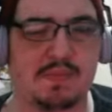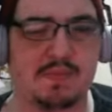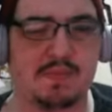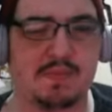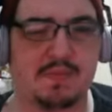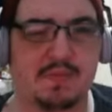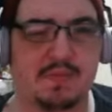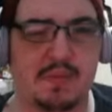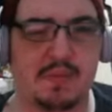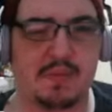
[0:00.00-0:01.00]
axe or
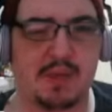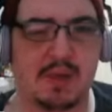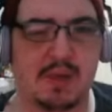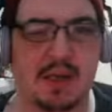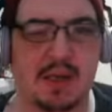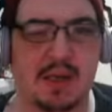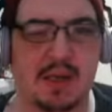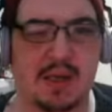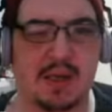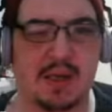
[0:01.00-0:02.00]
something, we'll come
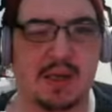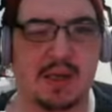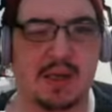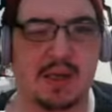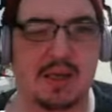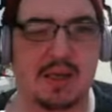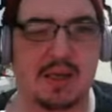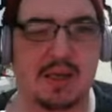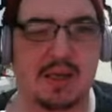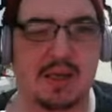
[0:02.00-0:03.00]
back
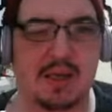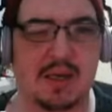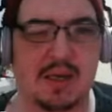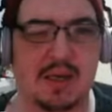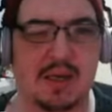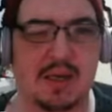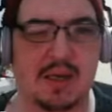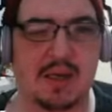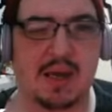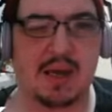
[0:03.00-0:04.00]
to this
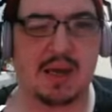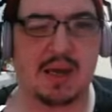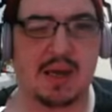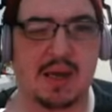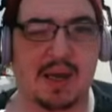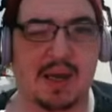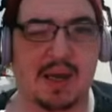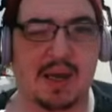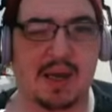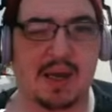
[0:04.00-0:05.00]
location and we'll get the bottle
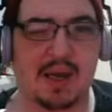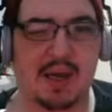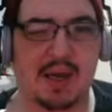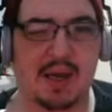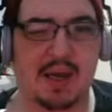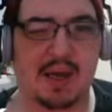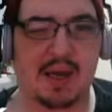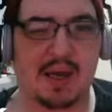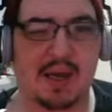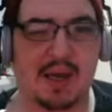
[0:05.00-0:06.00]
brush seeds.
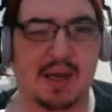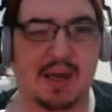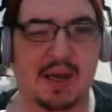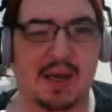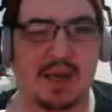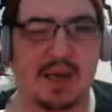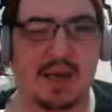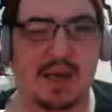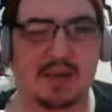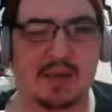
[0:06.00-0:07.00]
And then we'll plant
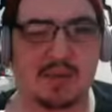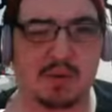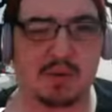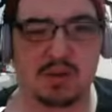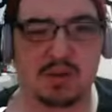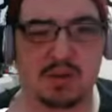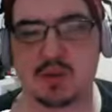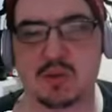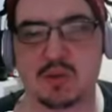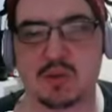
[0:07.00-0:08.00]
those closer
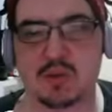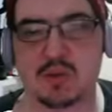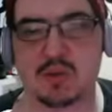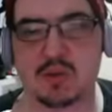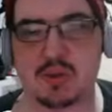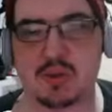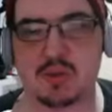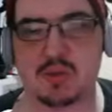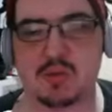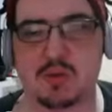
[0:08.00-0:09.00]
to
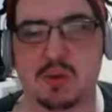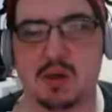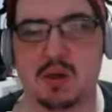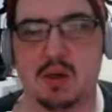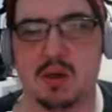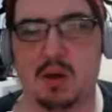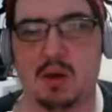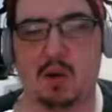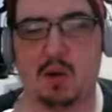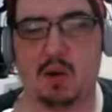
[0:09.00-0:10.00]
home base.